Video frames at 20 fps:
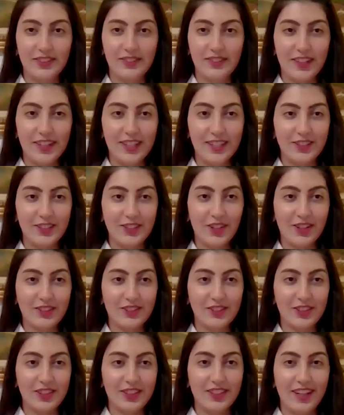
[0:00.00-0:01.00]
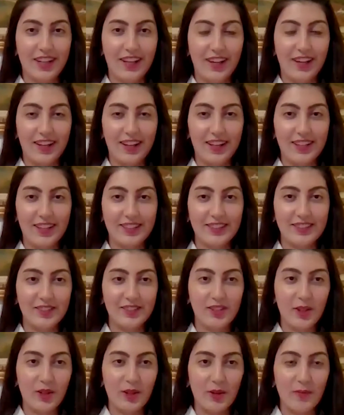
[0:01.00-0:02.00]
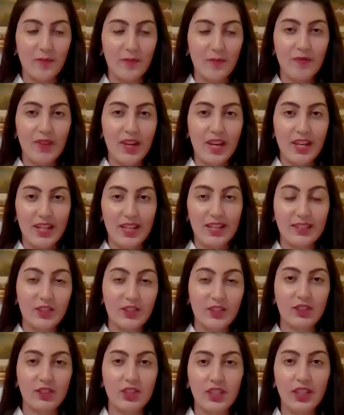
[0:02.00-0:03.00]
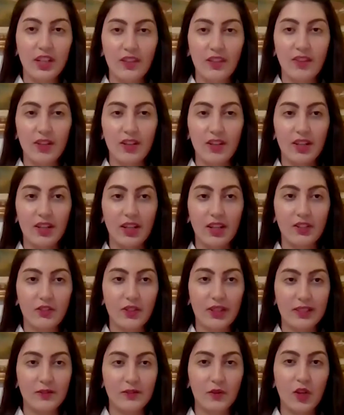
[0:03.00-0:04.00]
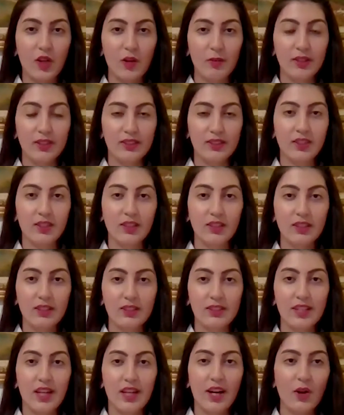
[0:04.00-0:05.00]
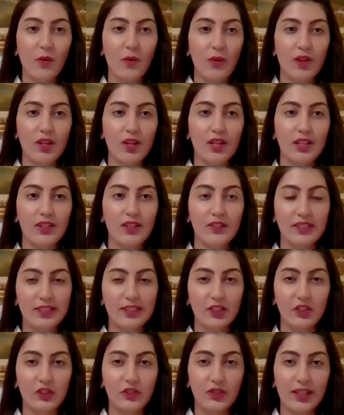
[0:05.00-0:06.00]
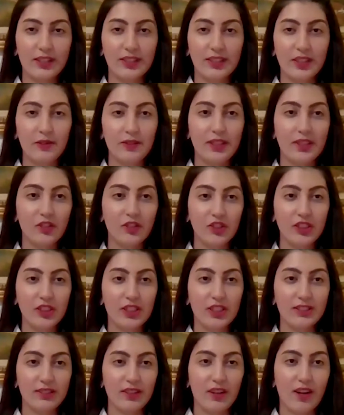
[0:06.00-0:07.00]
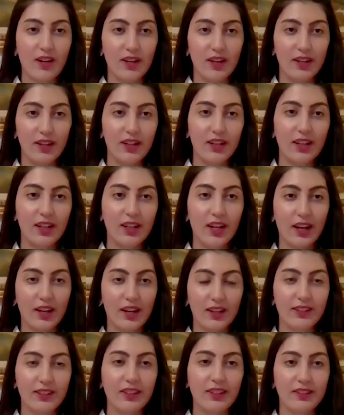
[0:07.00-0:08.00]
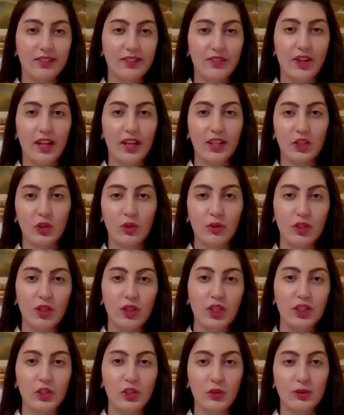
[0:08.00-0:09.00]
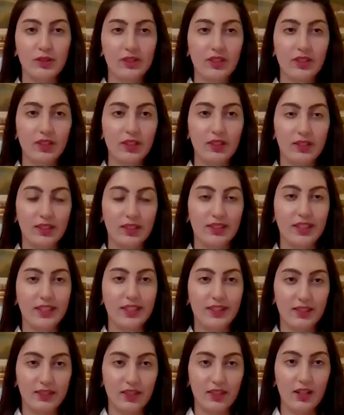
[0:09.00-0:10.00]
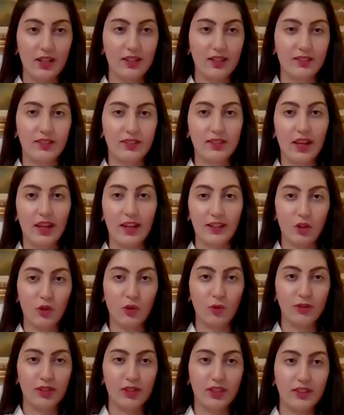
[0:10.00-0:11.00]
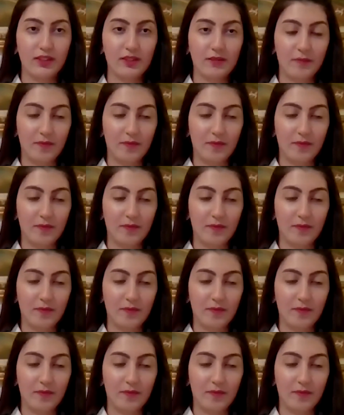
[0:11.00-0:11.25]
Great, doctor. And yes, concerning the transferable skills, now the recent trend, even engineers are trying to learn new skills in data science and coding.